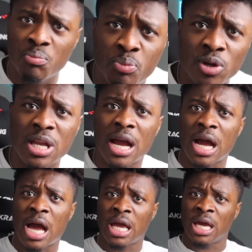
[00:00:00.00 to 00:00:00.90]
PUTAK I
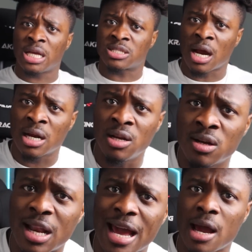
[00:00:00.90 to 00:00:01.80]
here trying to
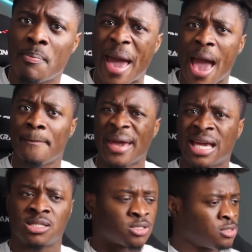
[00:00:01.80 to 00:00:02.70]
look like a bad
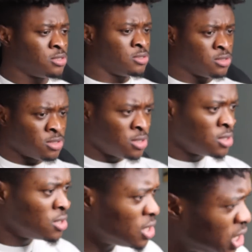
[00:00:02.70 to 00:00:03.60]
bitch
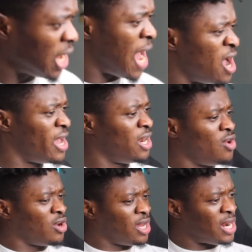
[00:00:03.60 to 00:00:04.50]
yeah I
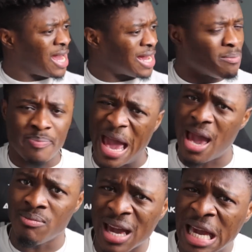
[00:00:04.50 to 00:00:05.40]
looking like a
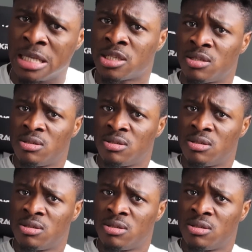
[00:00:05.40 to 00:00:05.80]
bad bitch